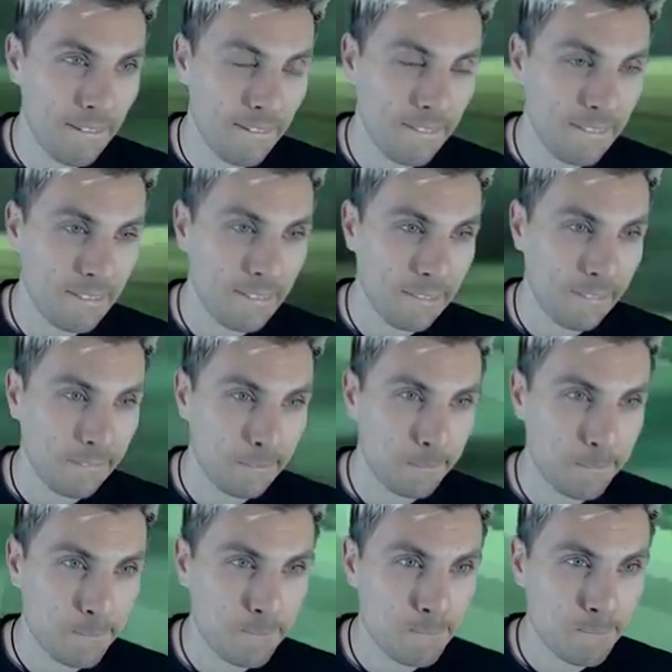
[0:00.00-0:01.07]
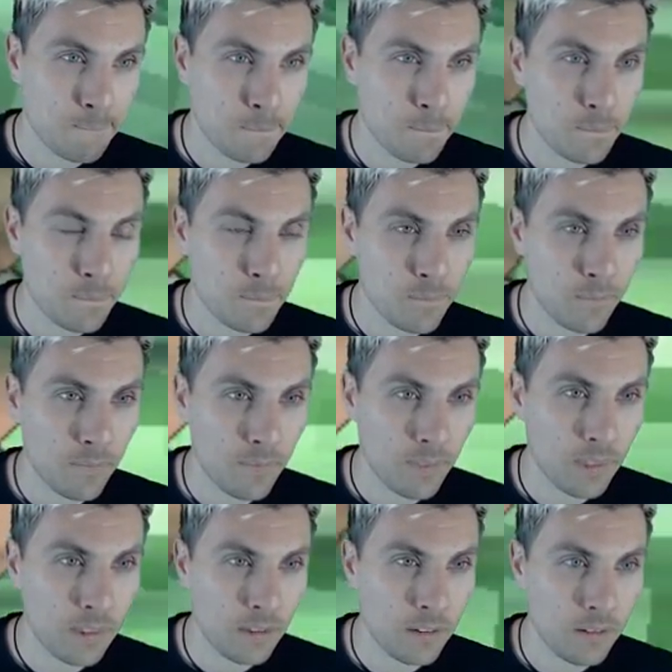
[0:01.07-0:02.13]

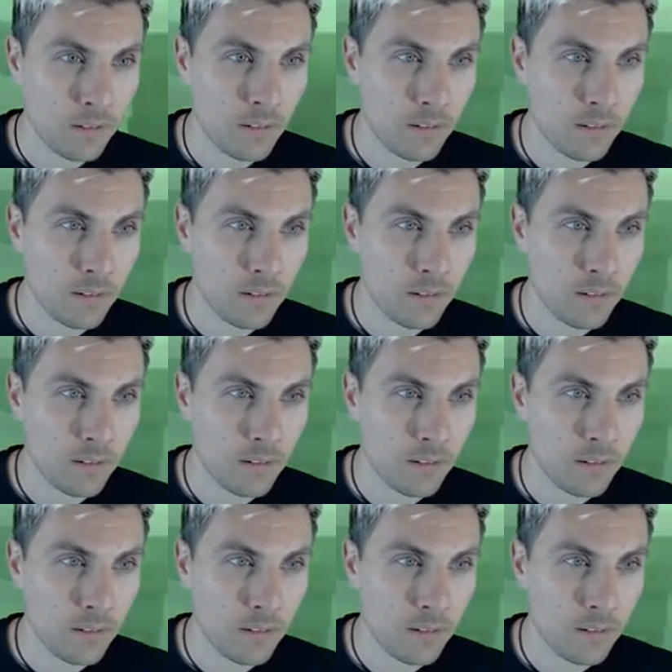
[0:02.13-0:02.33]
[no speech]